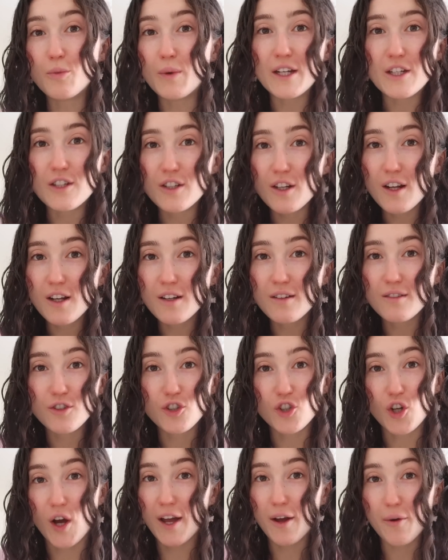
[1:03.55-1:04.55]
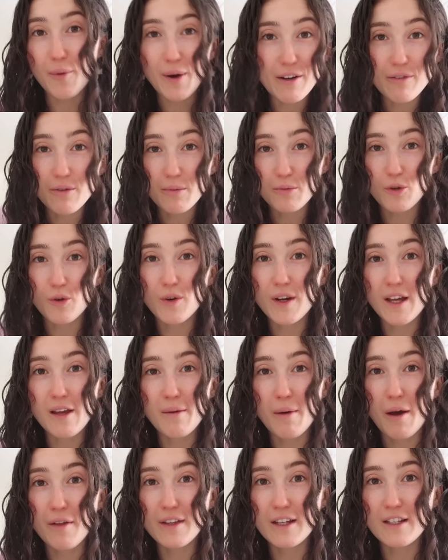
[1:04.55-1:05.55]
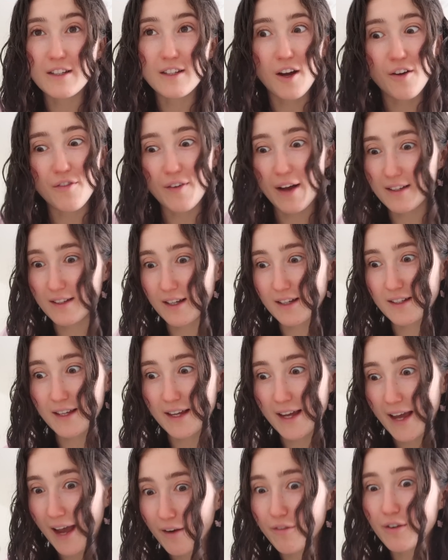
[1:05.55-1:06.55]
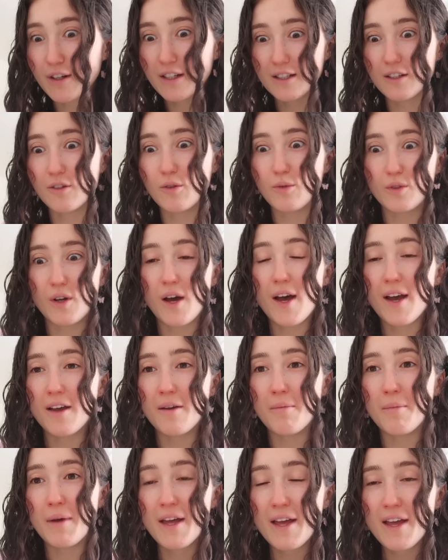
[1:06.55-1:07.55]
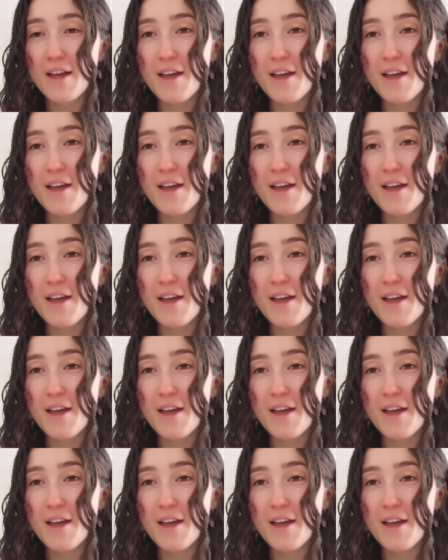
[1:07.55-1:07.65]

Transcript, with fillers: We shouldn't shy away from talking about this stuff, as I say every single time,